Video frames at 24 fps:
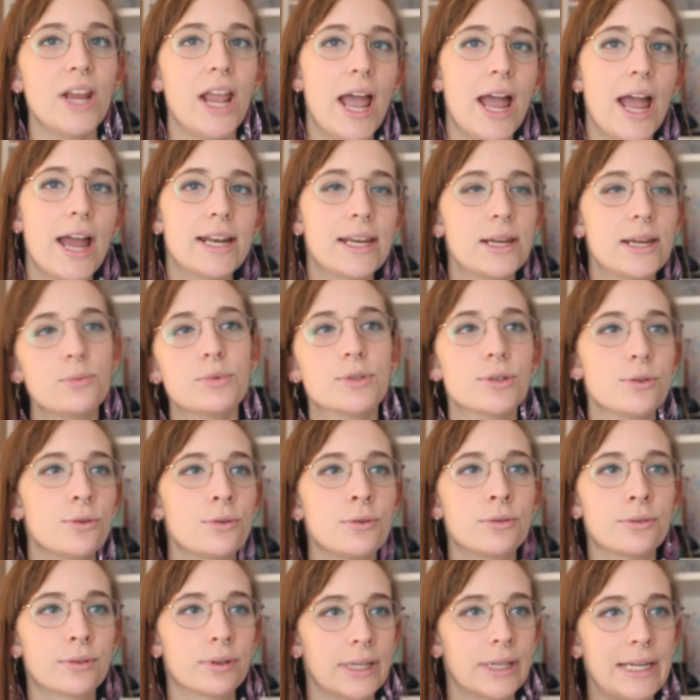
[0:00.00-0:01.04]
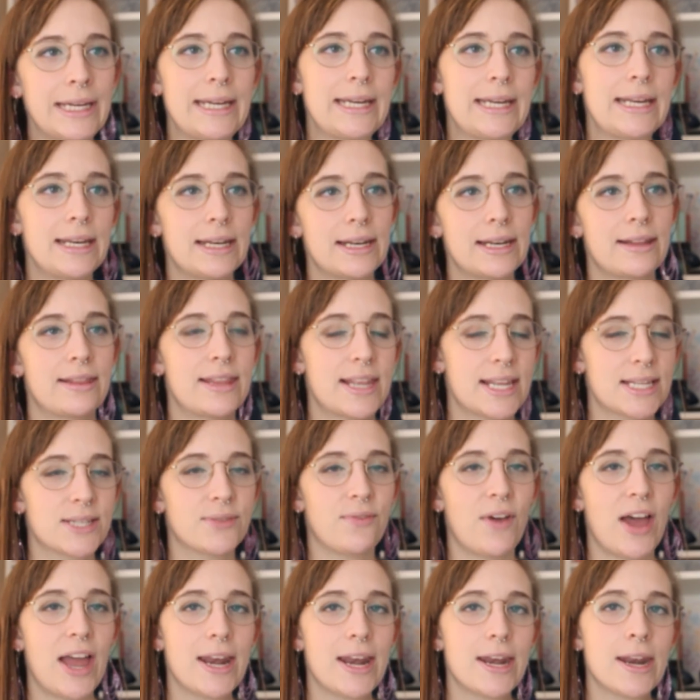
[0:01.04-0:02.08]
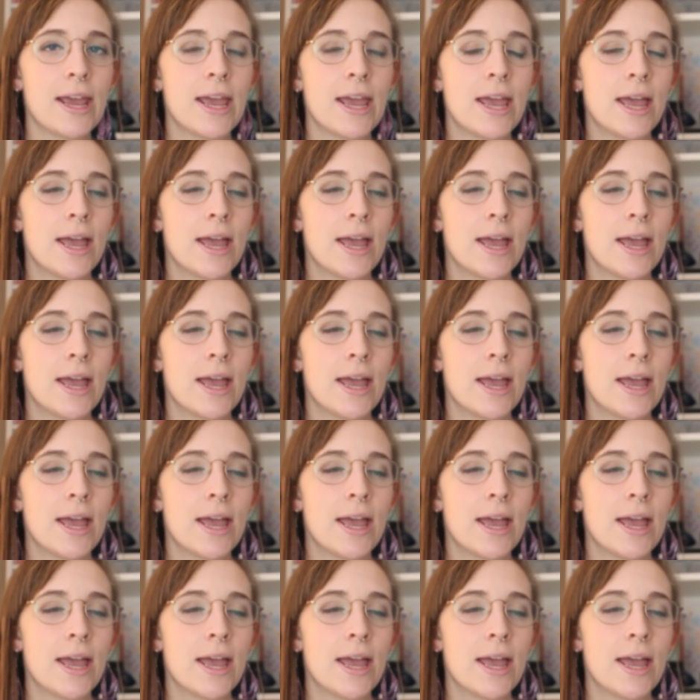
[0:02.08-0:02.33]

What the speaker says: And he was all keen, and that's fine.